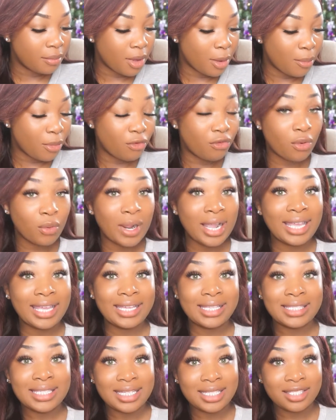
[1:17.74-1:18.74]
Before I
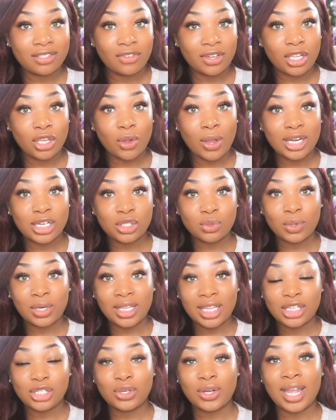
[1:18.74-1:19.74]
get into this video, I just want to
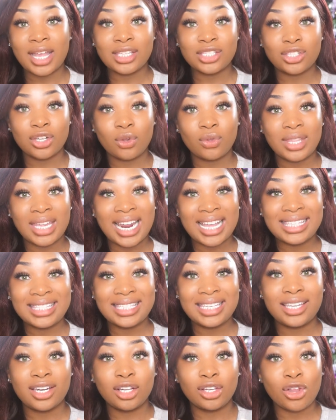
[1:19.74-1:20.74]
let you guys know that I
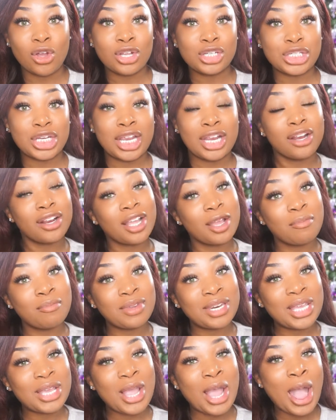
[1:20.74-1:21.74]
did launch a hair
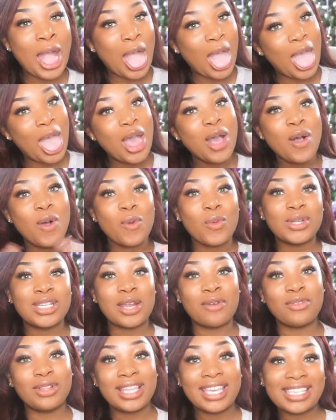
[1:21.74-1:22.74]
company, which
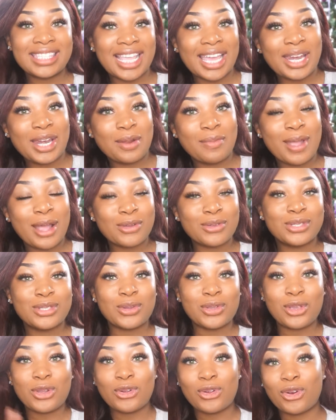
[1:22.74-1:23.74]
I'm really excited about. So
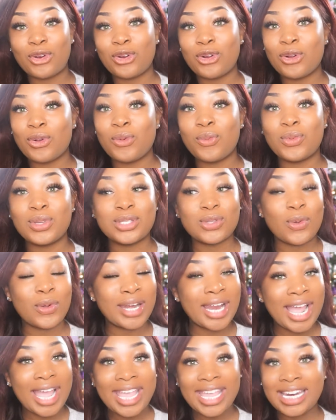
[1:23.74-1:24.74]
your girl was
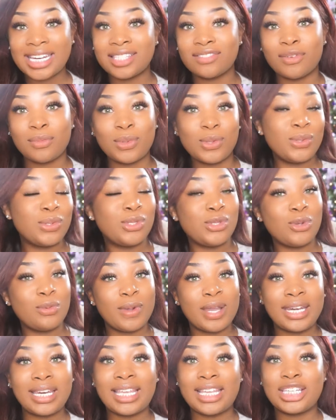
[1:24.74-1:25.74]
on hiatus from YouTube,
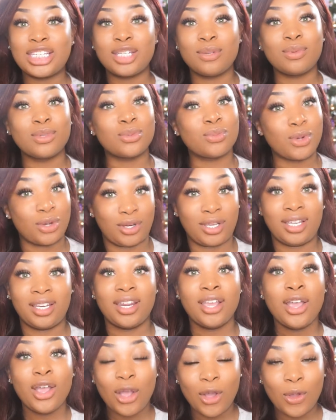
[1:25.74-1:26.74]
honey, and she was working.
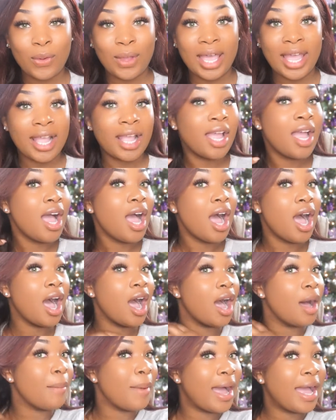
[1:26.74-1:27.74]
Okay,
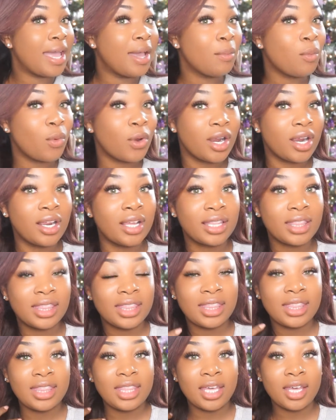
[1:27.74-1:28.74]
I am
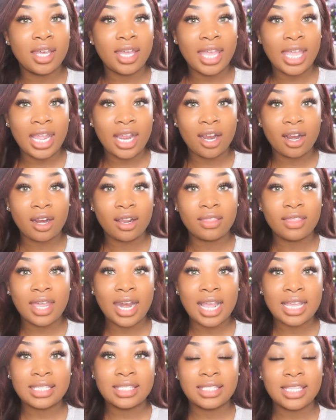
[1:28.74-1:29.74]
wearing the hair that
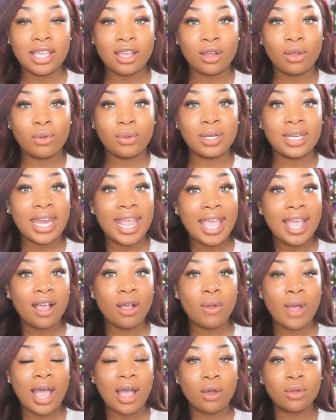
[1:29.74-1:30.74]
I sell
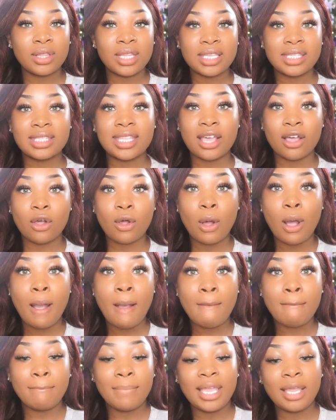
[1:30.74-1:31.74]
now. I only sell
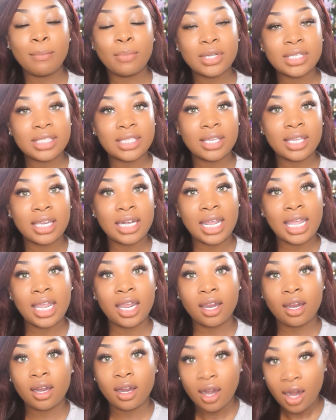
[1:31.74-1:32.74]
Mink Brazilian
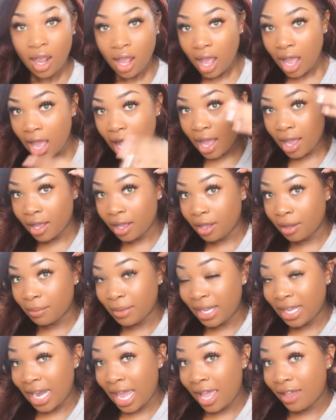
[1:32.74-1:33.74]
hair,
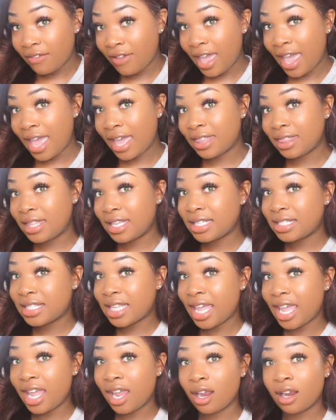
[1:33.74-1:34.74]
and I've had this
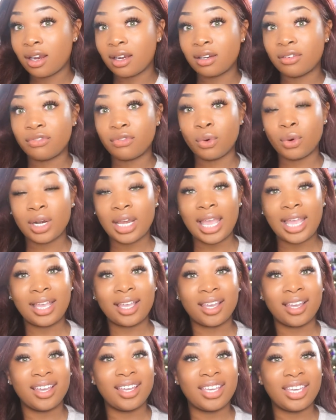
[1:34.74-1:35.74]
hair for
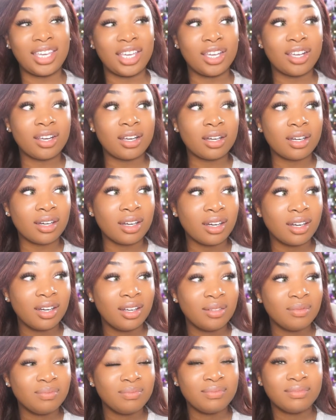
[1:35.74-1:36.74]
like a year
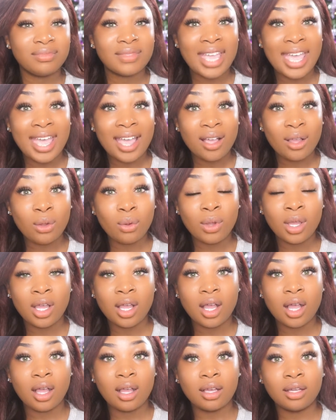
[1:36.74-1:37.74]

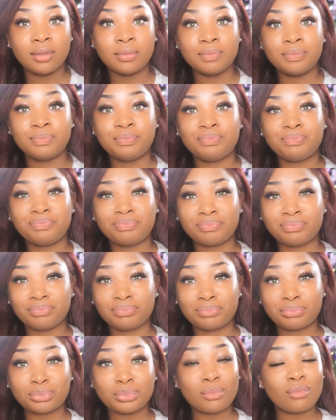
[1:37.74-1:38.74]
now.
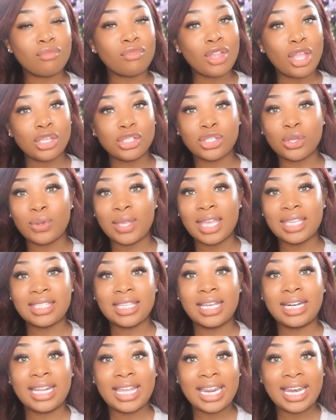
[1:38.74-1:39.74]
So yes,
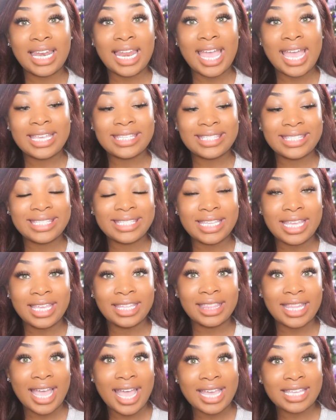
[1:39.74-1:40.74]
honey, it
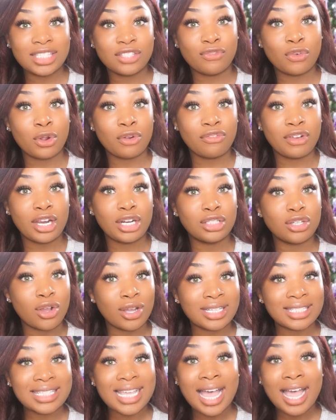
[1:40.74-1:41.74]
lasts for a very
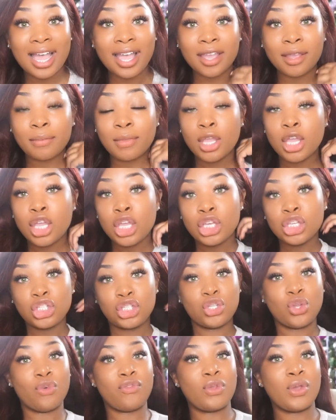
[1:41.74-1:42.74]
long time.
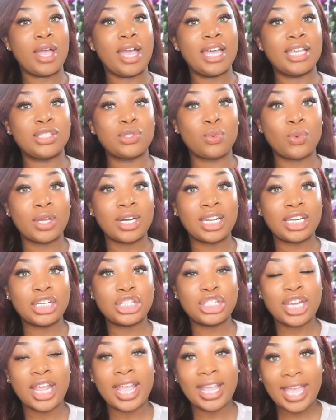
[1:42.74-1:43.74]
So if you guys want to
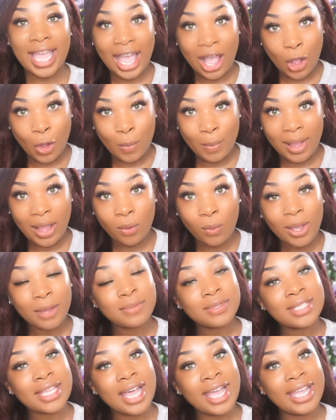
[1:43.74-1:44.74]
check out my
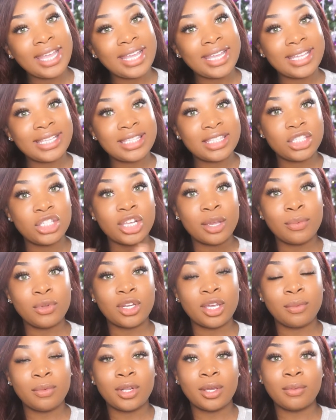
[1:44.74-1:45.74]
website, it's
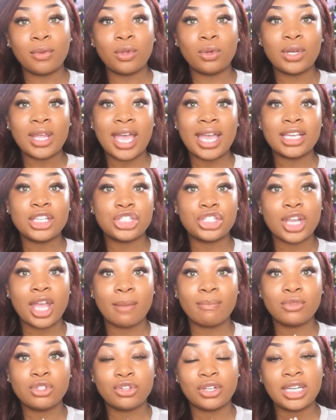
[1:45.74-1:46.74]

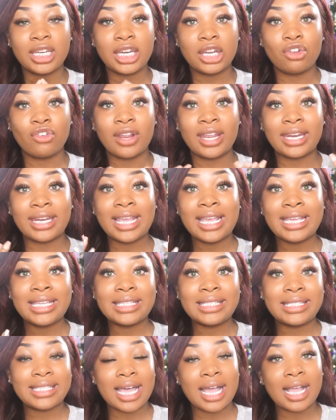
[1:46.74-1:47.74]

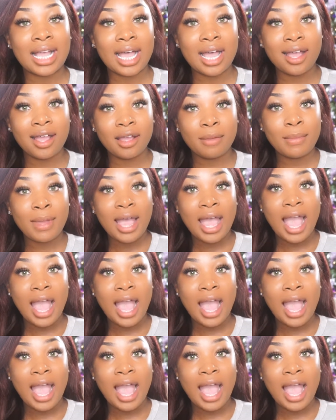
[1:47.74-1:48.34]
www.shoptrinitygrand.com.